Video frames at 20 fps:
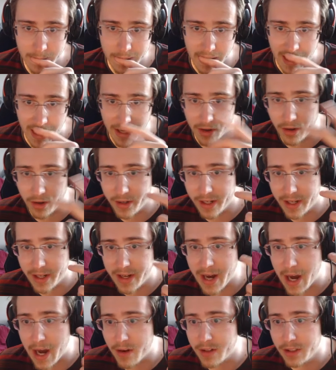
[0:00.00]
I got a
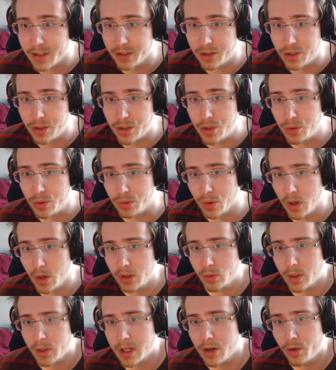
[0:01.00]
Garen too. Do I,
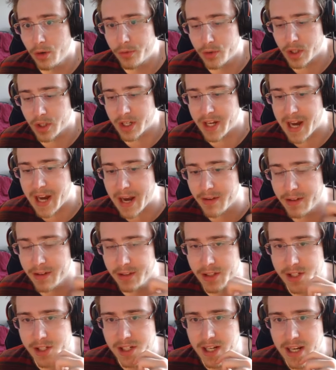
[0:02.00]
do I go for a Garen
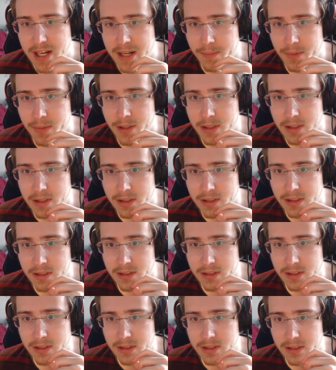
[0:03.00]
this game?
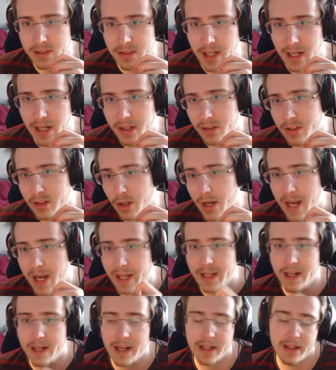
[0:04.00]
I could go. I
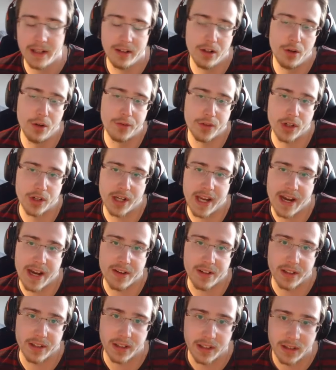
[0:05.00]
can. I can go for a
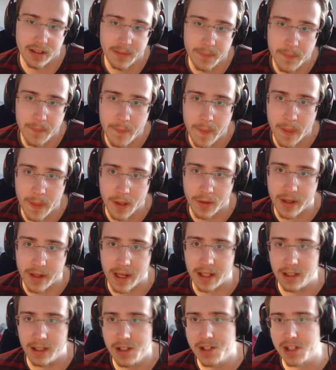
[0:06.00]
Garen. Okay,
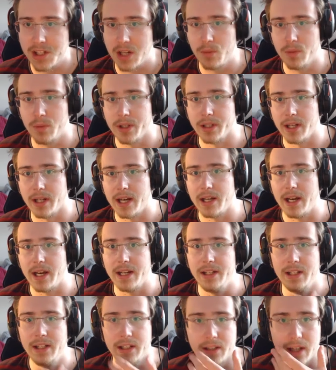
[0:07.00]
at least I win. I, I
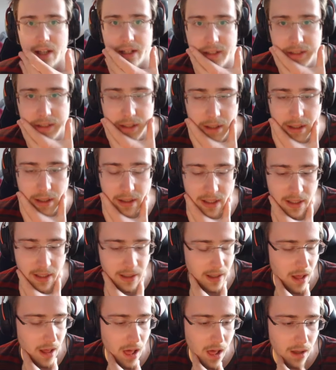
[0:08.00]
need a I I need a. I
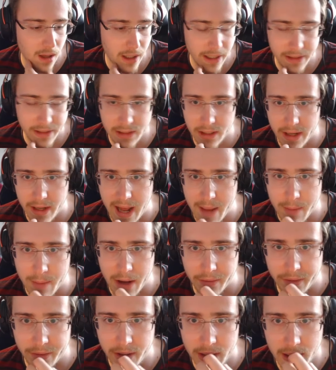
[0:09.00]
need. Uh, I need an
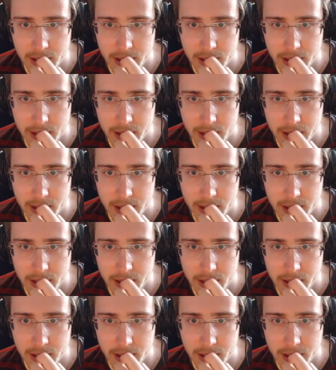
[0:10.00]
MF.